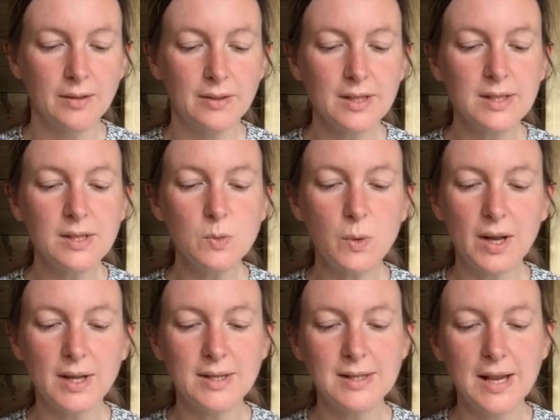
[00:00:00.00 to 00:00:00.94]
This is
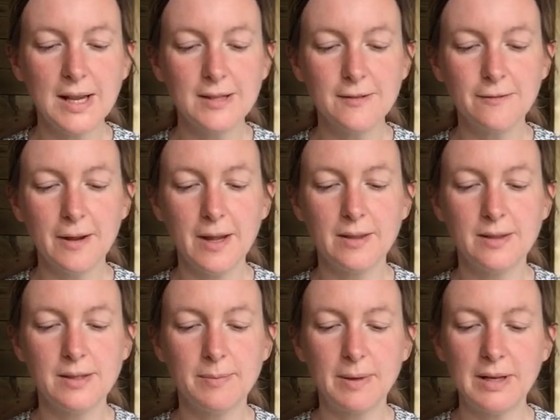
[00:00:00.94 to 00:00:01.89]
why it takes faith
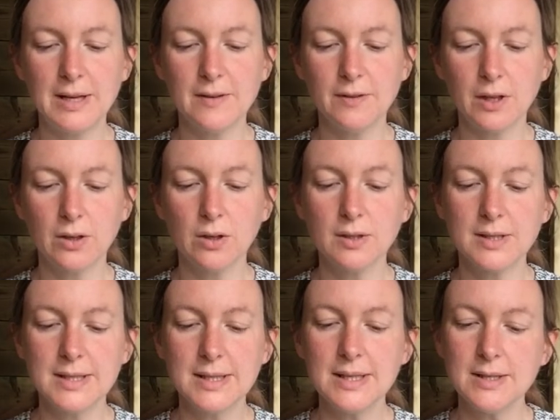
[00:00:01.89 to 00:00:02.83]
to believe that God
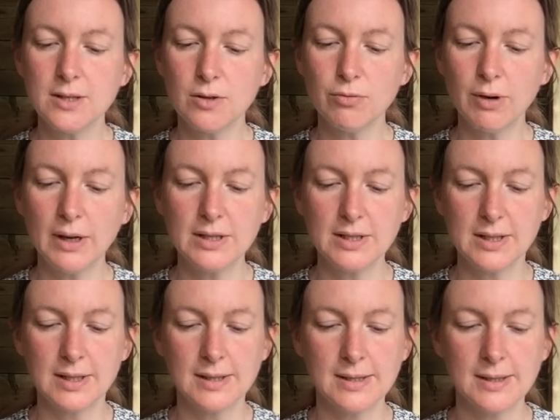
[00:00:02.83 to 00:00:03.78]
sees you
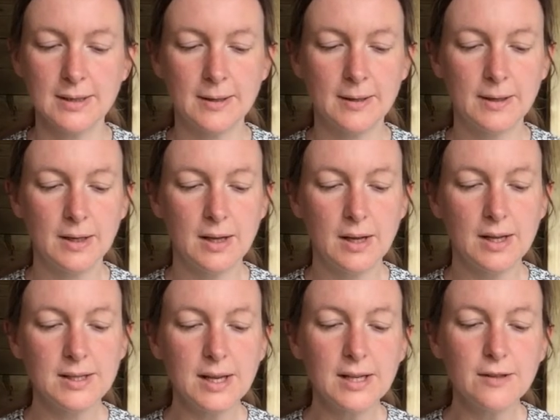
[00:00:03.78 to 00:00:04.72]
righteous.
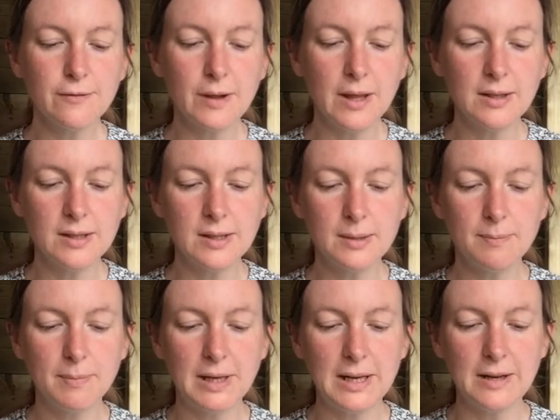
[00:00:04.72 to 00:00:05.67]
It takes faith to
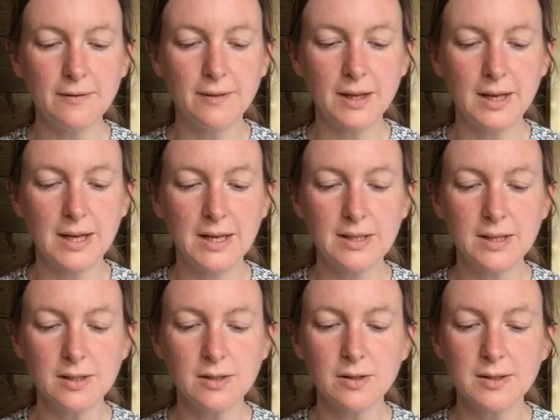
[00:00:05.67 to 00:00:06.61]
believe that he
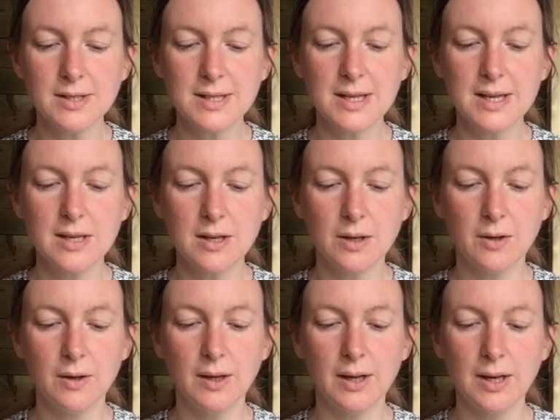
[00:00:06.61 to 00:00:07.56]
does not see
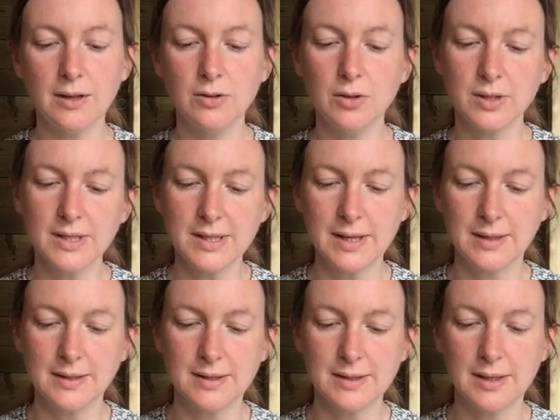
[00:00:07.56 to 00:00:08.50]
you in your
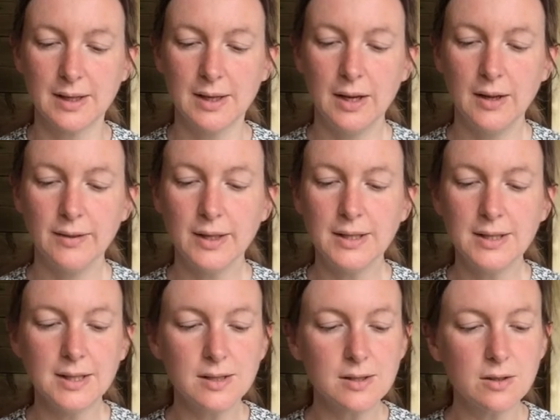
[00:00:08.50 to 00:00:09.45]
sins, that he
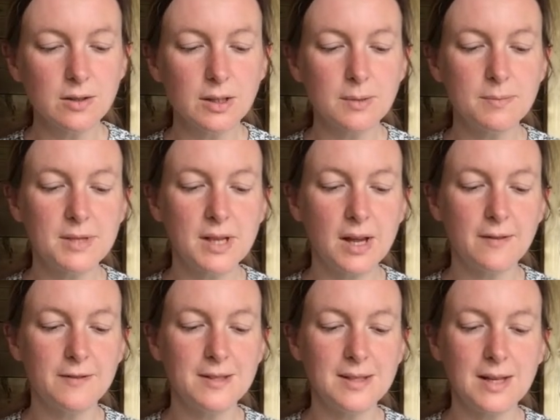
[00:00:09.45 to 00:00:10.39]
does not
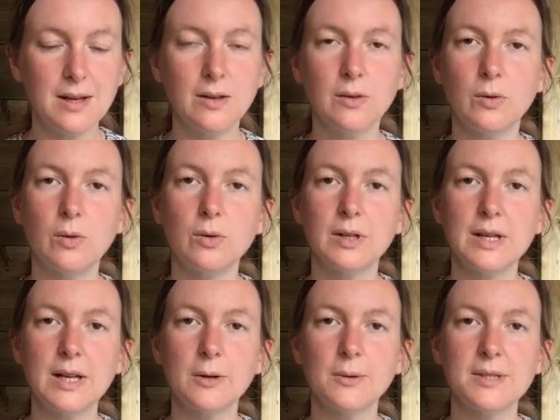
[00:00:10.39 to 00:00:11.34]
observe sin or
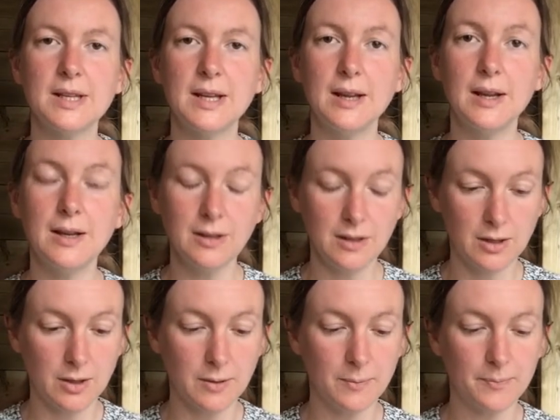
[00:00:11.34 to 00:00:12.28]
iniquity in
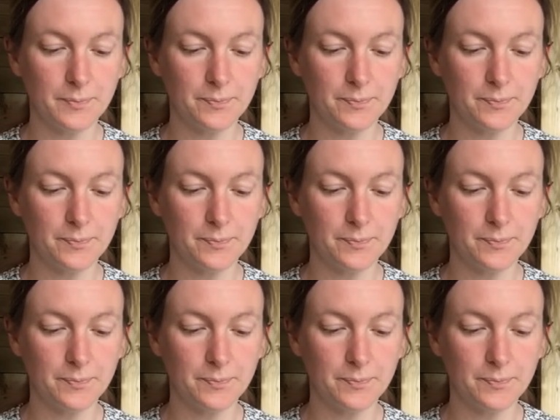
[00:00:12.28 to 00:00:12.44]
you.